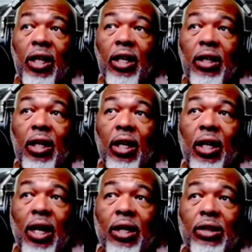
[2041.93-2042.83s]
and,
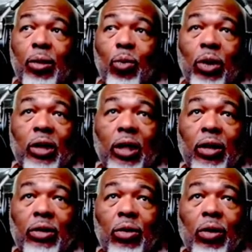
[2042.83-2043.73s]
and ask them what the
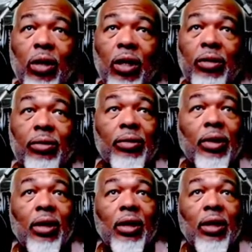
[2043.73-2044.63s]
hell's going on.
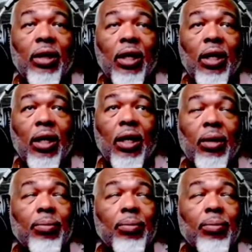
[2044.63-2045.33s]
Um,